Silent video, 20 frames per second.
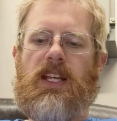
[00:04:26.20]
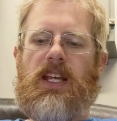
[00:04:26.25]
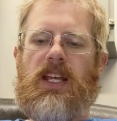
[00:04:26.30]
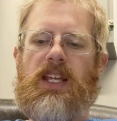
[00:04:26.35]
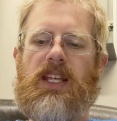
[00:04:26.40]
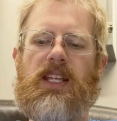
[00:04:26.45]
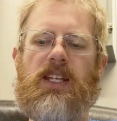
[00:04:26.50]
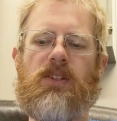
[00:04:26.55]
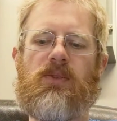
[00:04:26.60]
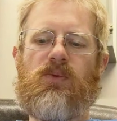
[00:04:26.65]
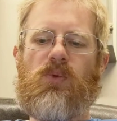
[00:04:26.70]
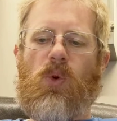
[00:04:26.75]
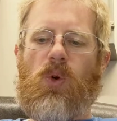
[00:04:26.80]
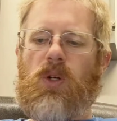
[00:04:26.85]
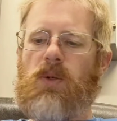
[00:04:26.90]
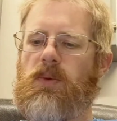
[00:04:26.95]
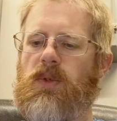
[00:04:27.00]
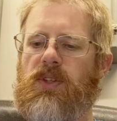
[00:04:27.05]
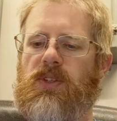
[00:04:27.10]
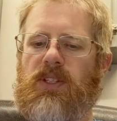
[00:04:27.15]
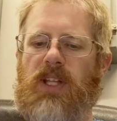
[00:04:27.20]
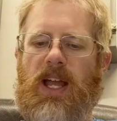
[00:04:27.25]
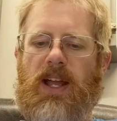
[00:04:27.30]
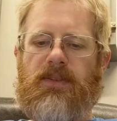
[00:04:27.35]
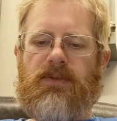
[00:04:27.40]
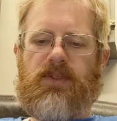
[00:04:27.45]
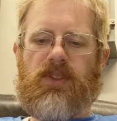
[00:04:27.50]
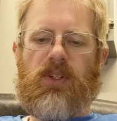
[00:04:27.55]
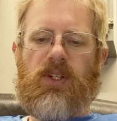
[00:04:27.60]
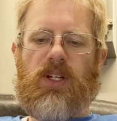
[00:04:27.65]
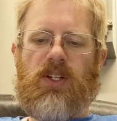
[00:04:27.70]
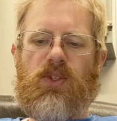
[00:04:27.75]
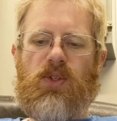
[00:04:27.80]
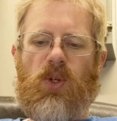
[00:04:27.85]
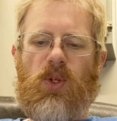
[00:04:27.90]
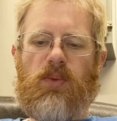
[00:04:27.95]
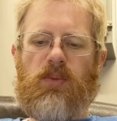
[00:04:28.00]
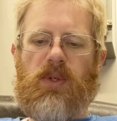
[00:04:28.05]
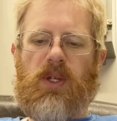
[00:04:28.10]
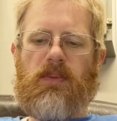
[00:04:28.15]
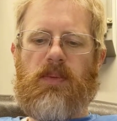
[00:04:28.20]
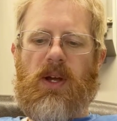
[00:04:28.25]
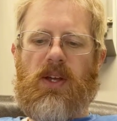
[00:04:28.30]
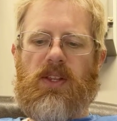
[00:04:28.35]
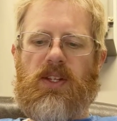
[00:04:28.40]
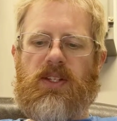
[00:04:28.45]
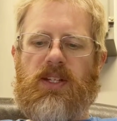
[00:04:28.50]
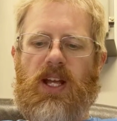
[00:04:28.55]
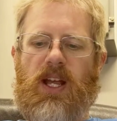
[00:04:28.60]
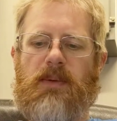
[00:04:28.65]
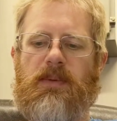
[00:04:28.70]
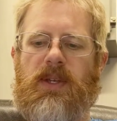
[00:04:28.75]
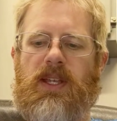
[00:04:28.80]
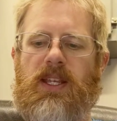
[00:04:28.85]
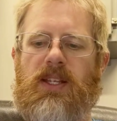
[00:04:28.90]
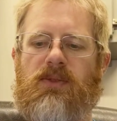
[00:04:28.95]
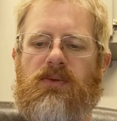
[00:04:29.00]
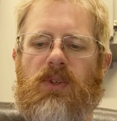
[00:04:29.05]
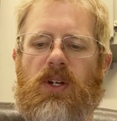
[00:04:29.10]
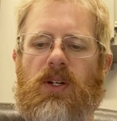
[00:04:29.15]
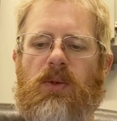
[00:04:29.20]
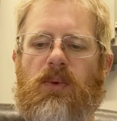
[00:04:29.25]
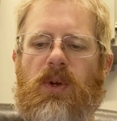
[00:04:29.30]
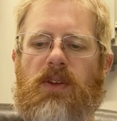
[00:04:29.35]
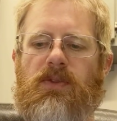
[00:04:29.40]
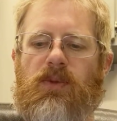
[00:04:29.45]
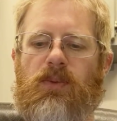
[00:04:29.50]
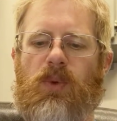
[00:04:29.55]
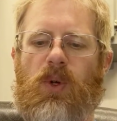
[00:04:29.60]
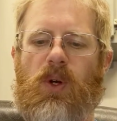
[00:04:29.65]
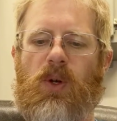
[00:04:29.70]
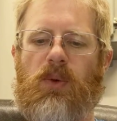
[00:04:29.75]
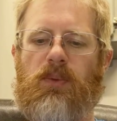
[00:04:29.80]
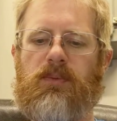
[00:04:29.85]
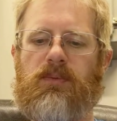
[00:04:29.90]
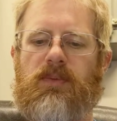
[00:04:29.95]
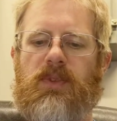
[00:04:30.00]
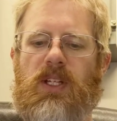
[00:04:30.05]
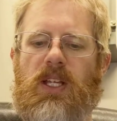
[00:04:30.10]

He had roared with laughter and told me about the time he'd run away from home.